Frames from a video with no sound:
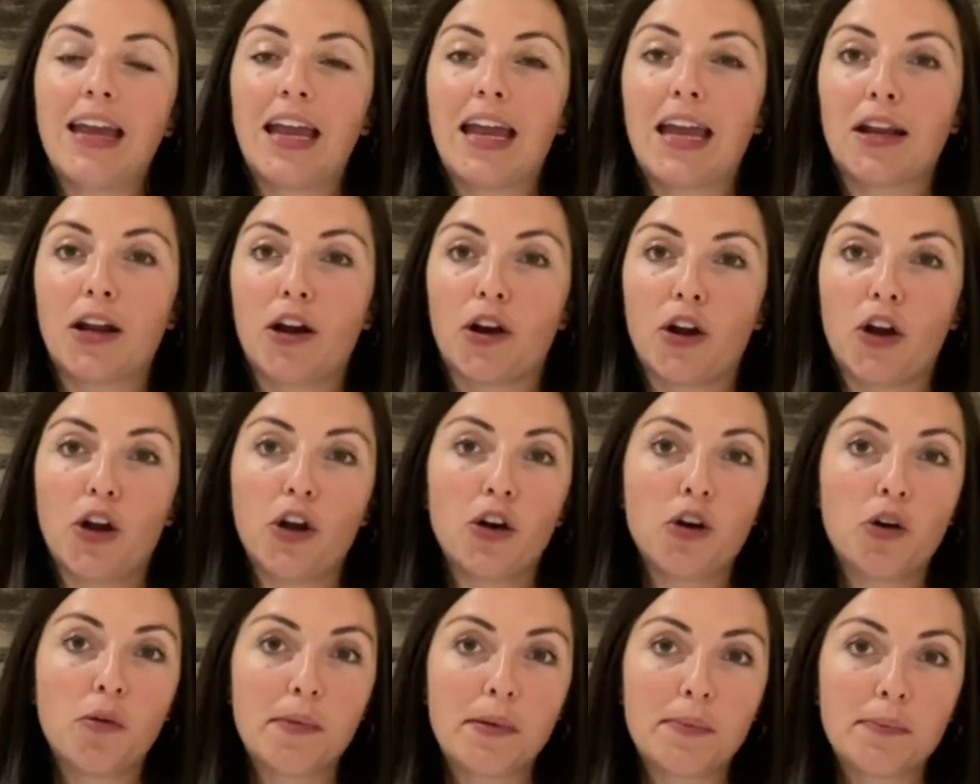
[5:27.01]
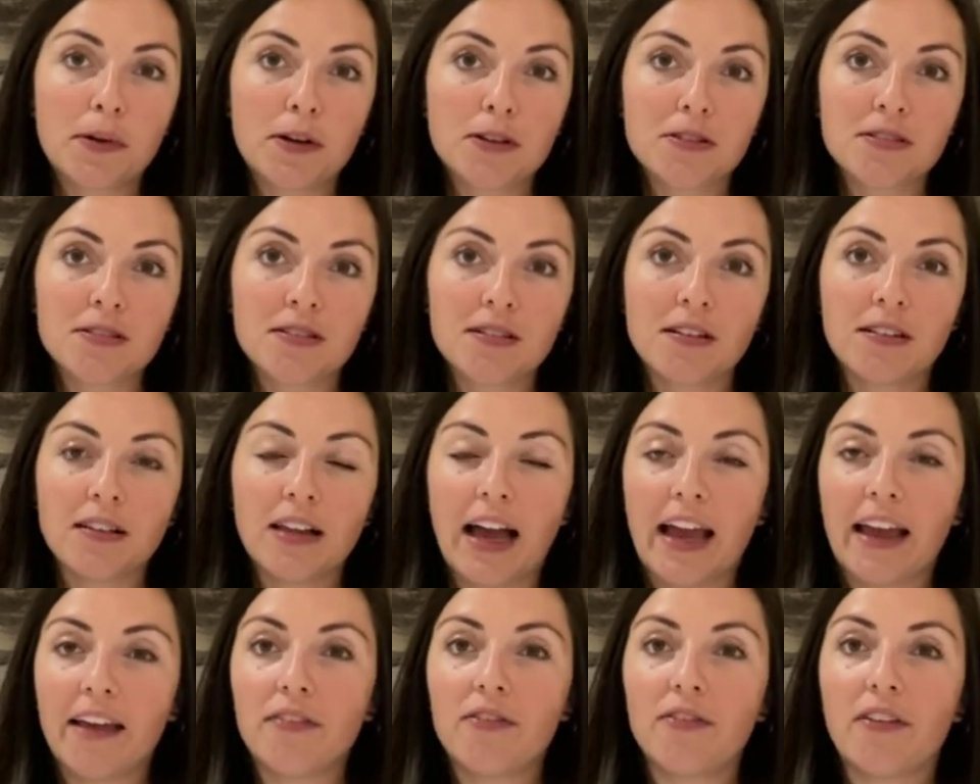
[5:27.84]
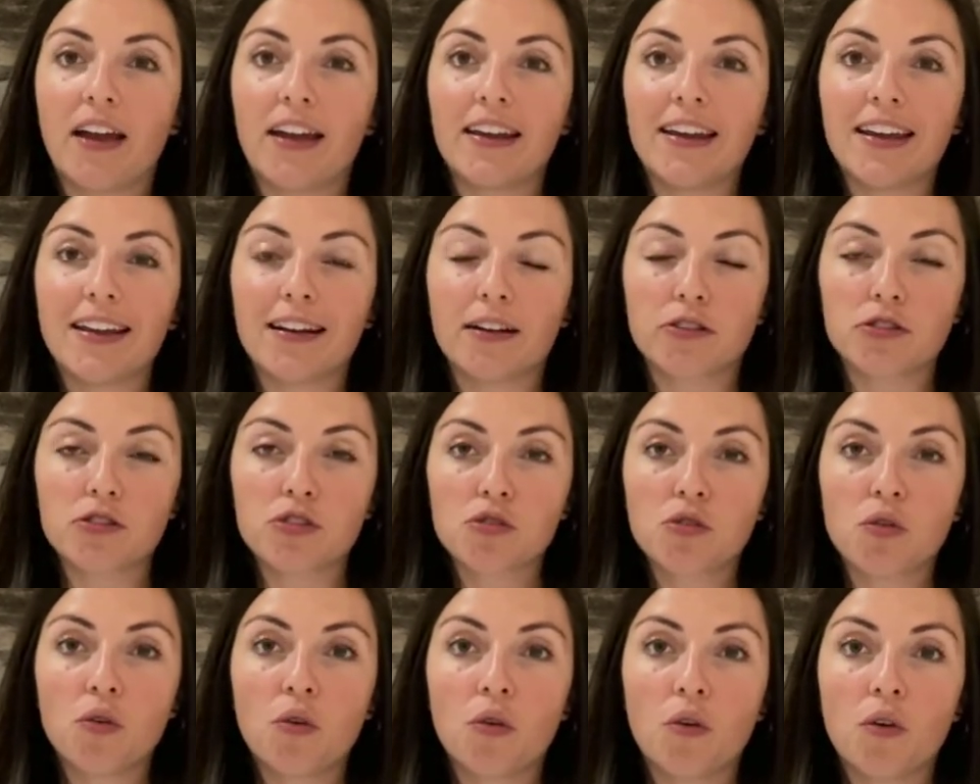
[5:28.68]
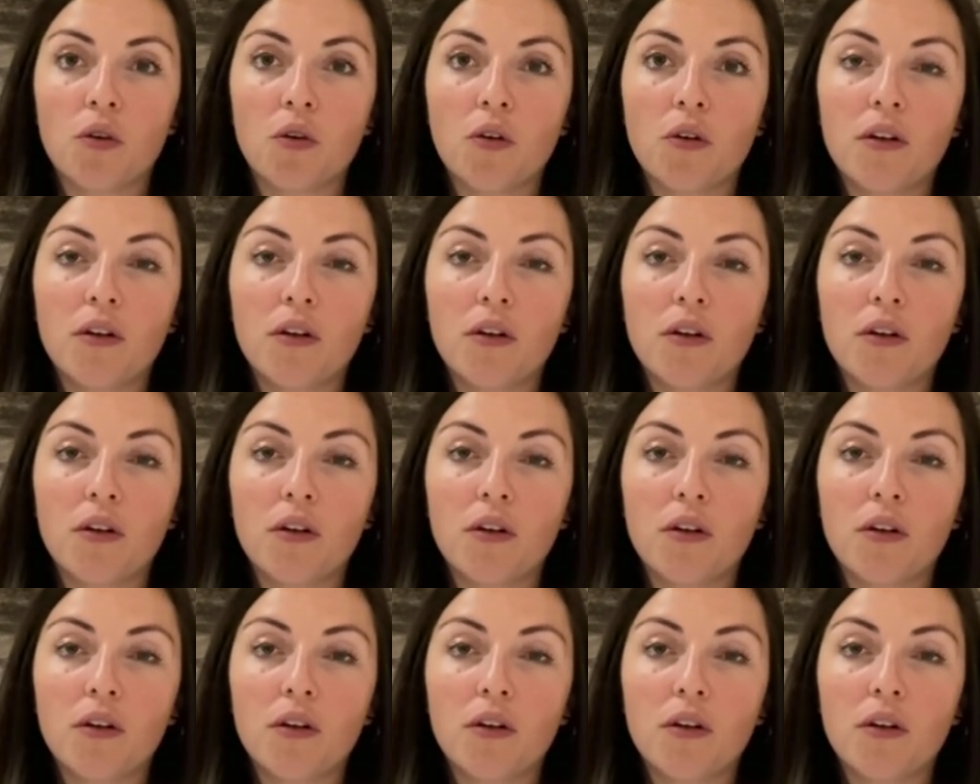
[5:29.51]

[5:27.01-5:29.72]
in our home and personal life, and in our school,